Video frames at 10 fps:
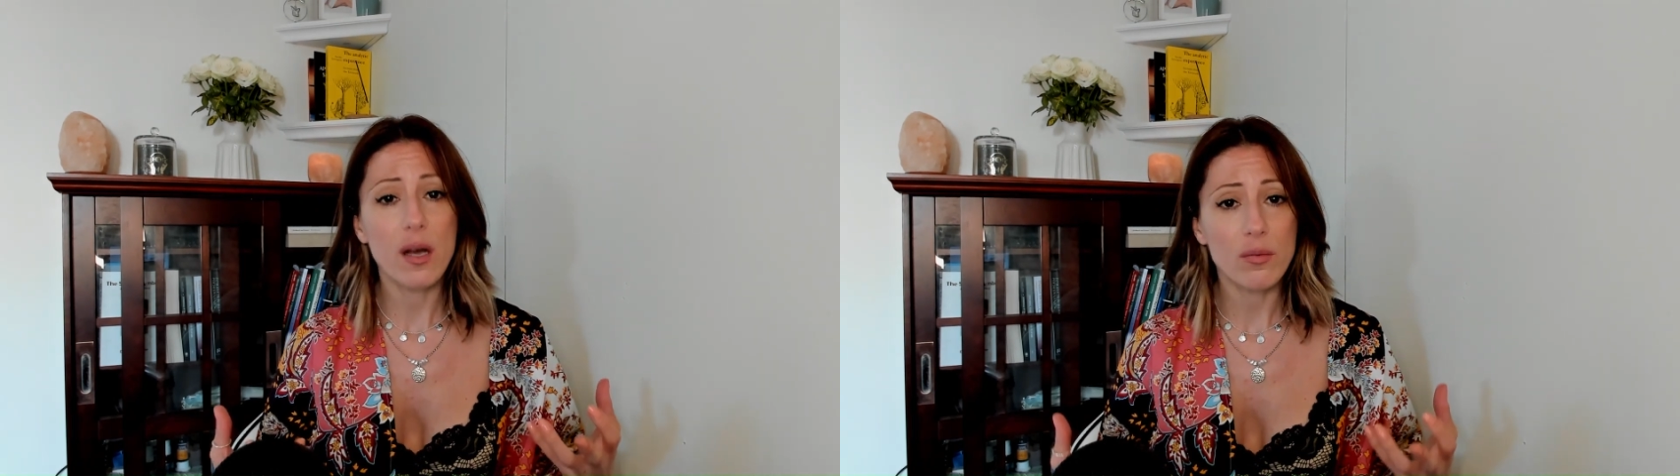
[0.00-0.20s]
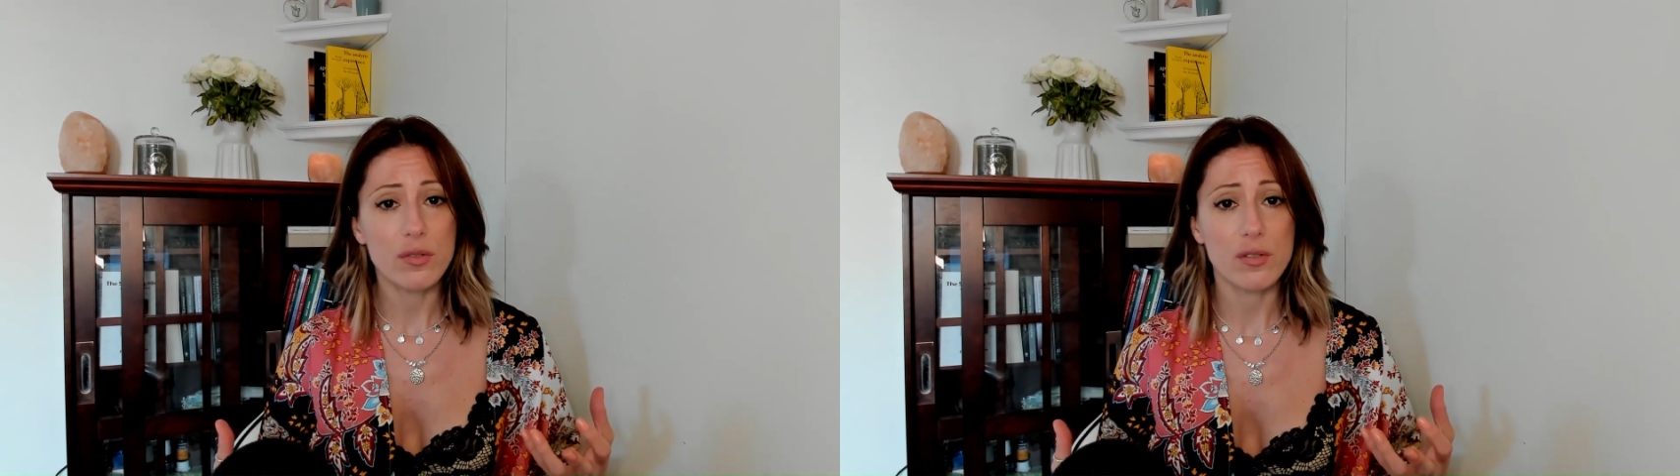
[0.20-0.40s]

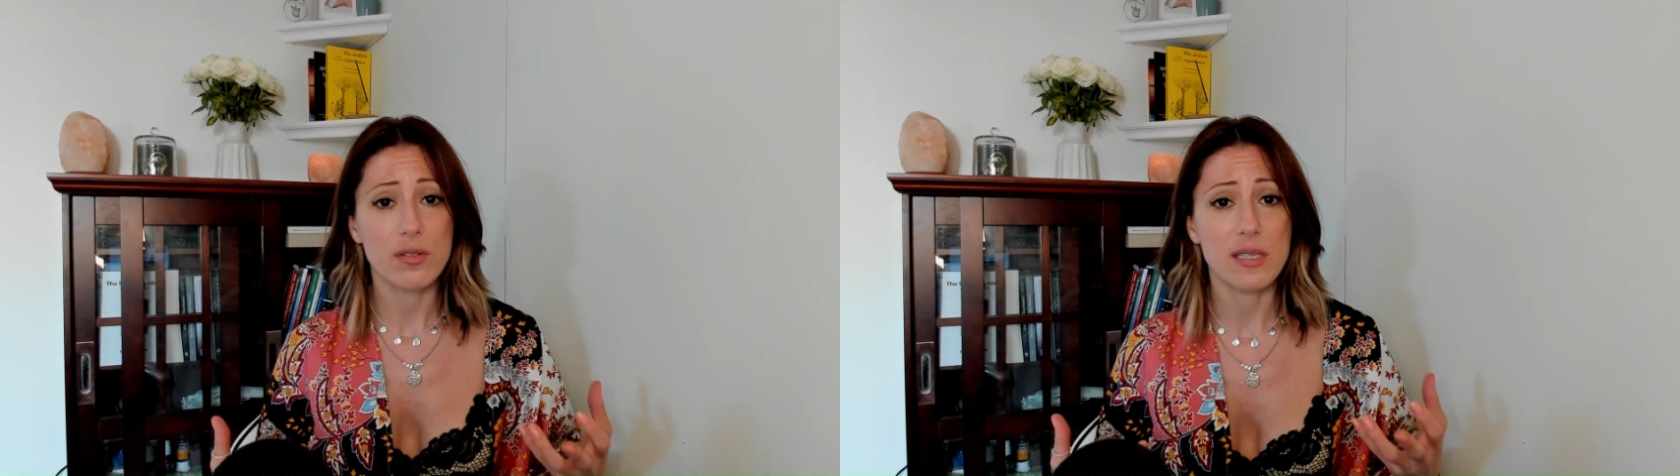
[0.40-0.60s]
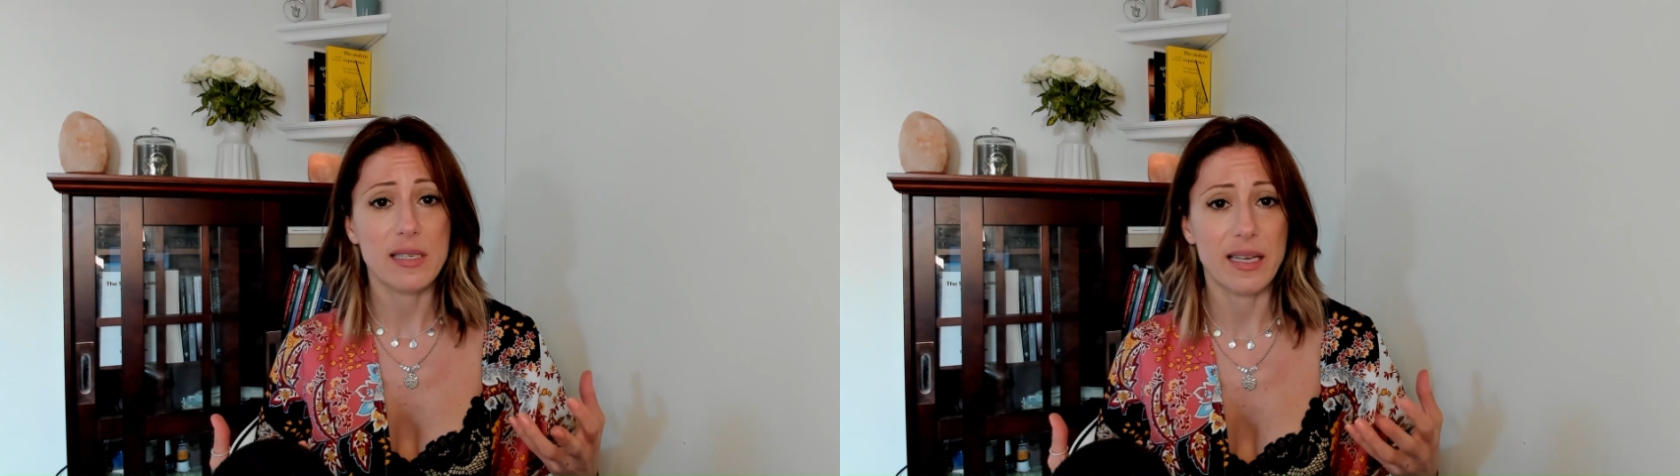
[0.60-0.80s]
hold on
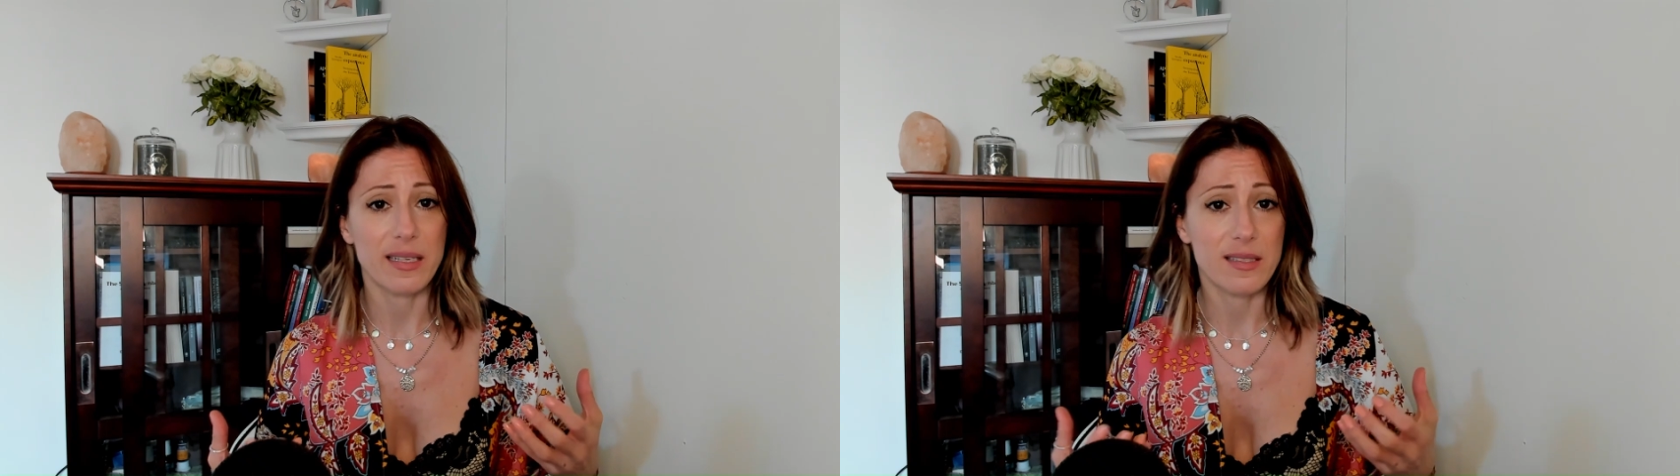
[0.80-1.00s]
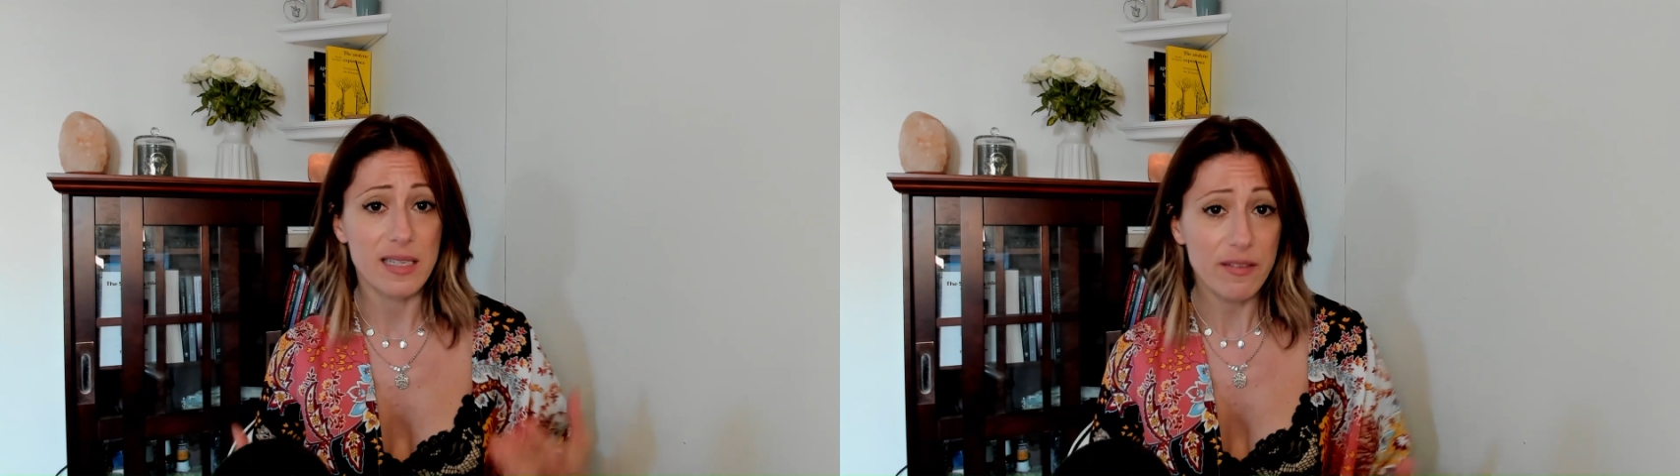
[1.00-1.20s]
to
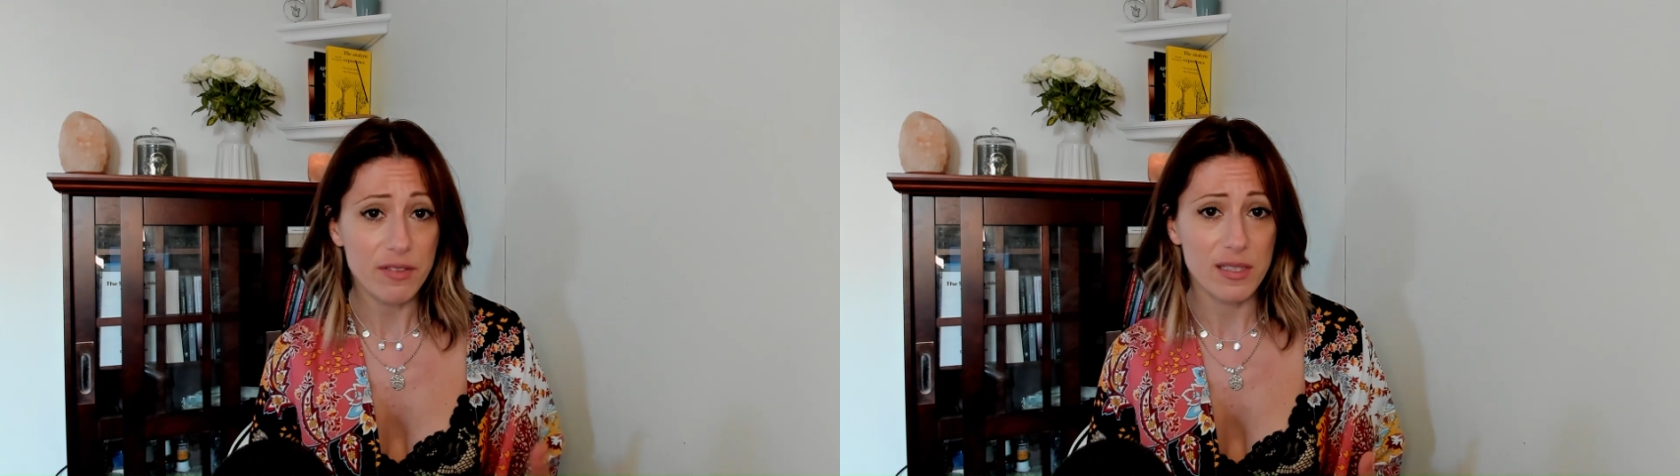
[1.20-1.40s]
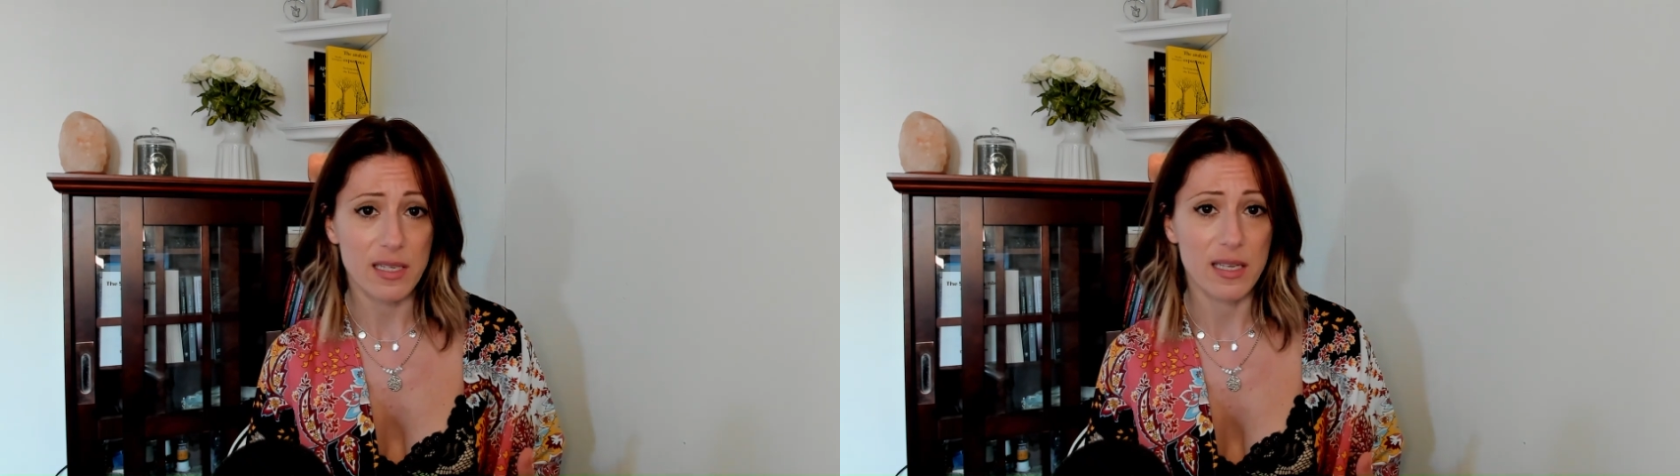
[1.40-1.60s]

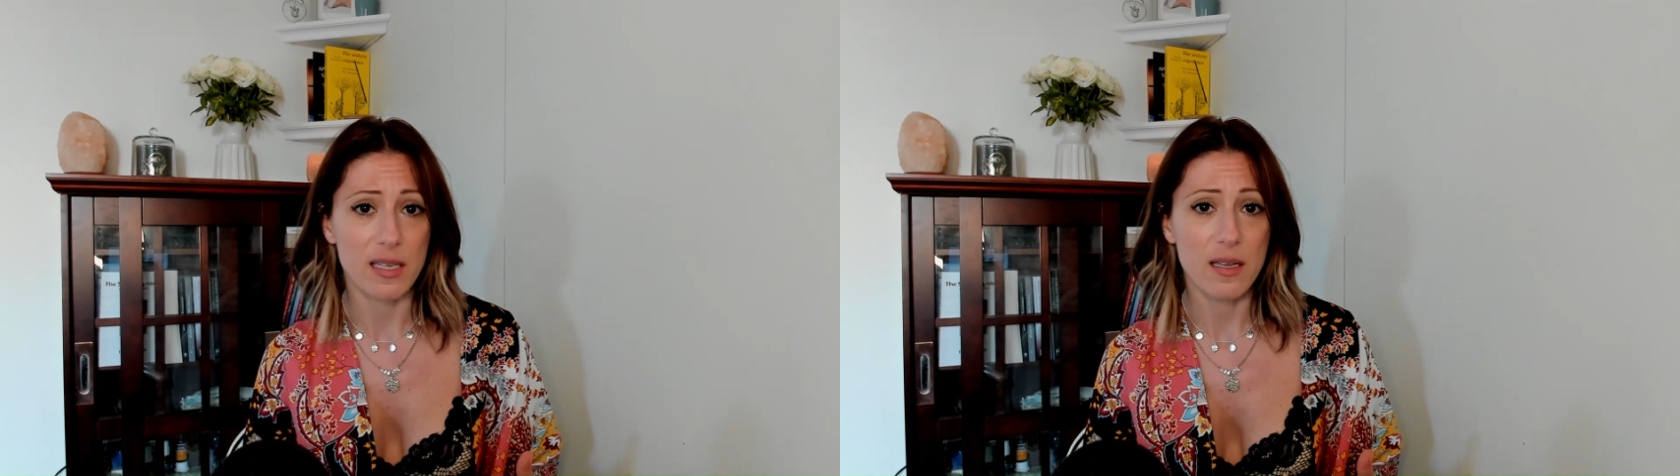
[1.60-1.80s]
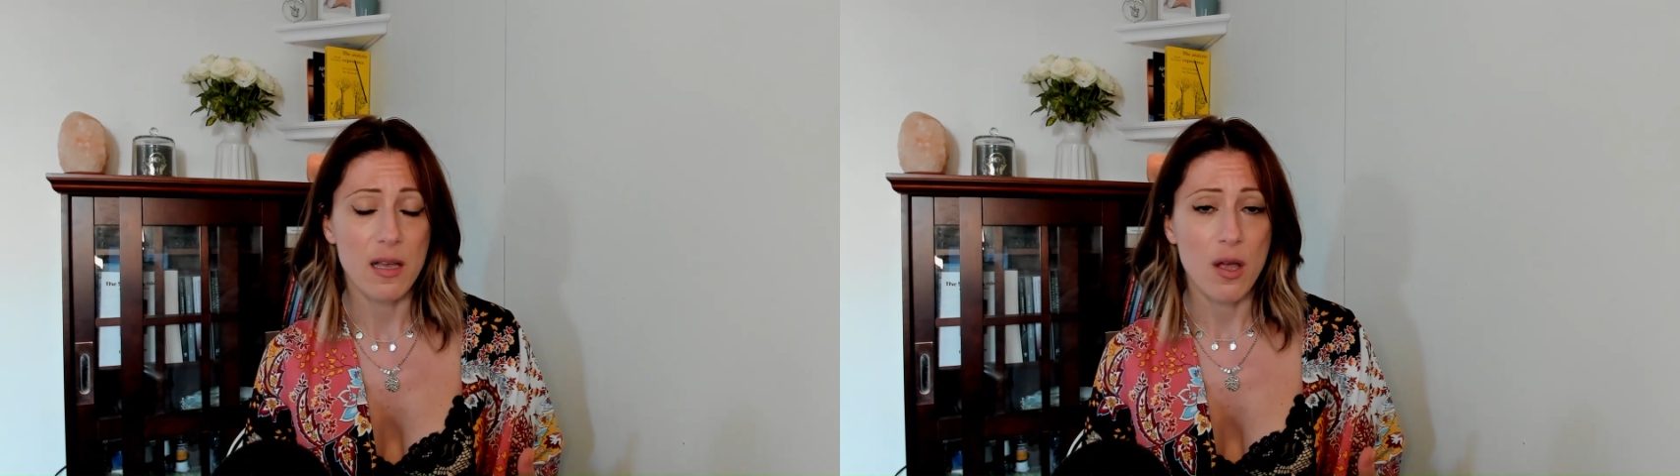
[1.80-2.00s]
negativity,